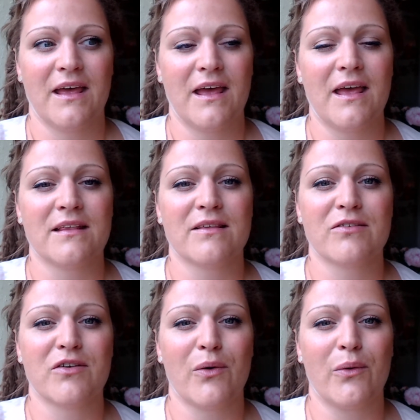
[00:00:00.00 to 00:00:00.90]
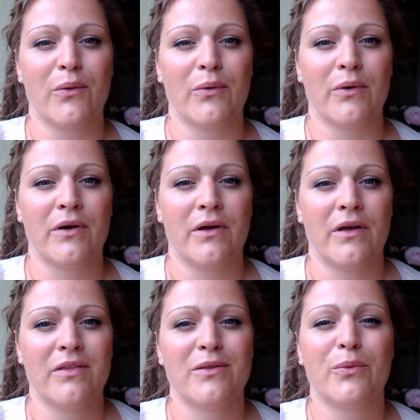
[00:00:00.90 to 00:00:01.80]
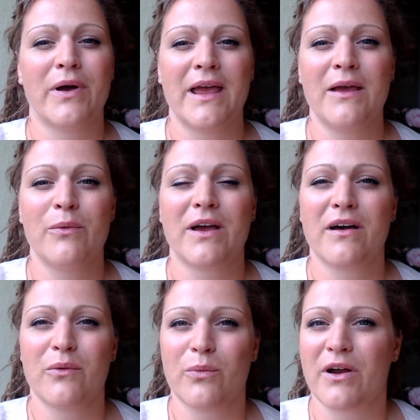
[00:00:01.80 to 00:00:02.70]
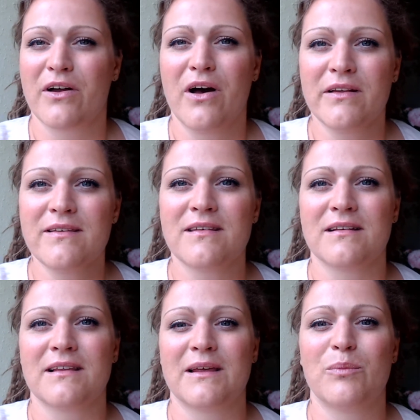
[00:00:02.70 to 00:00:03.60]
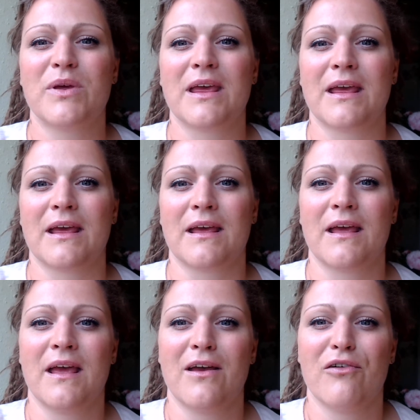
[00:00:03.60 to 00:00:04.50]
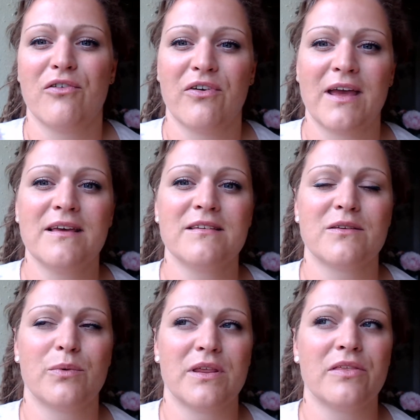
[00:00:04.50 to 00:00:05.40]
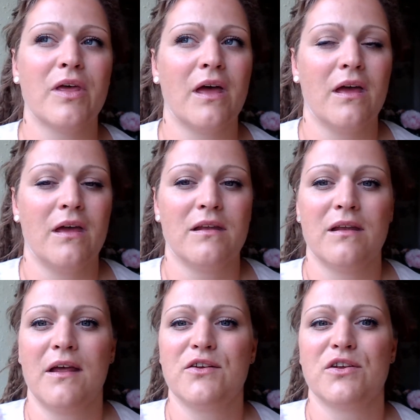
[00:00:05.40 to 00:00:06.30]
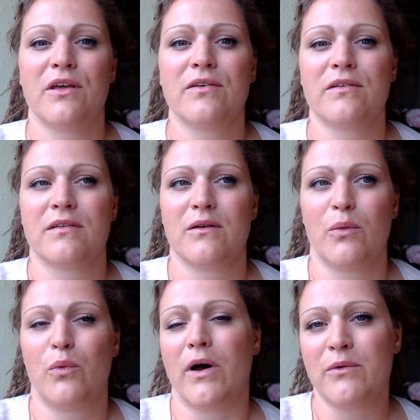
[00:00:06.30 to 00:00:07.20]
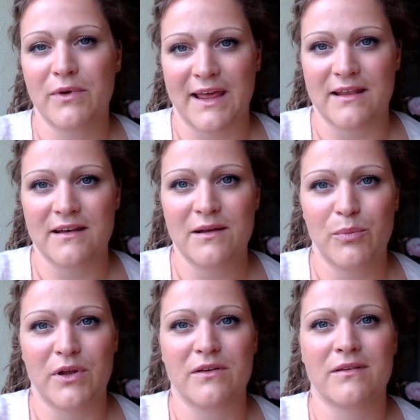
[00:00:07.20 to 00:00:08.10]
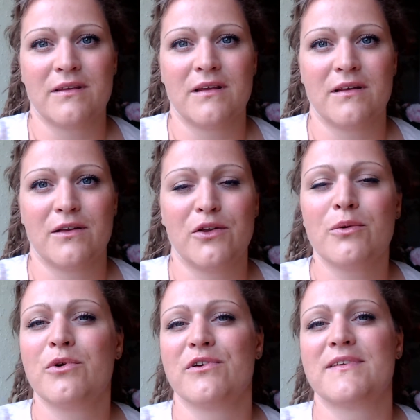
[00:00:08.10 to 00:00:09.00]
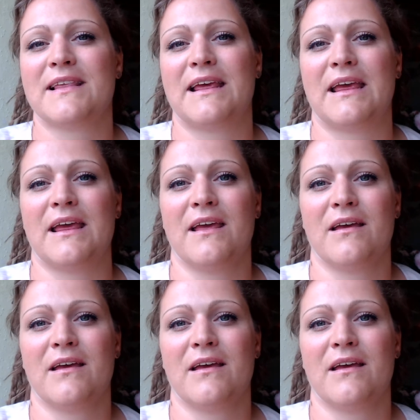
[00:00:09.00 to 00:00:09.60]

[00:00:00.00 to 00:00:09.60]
And so the way we're constantly being faced with not just one reality, but numerously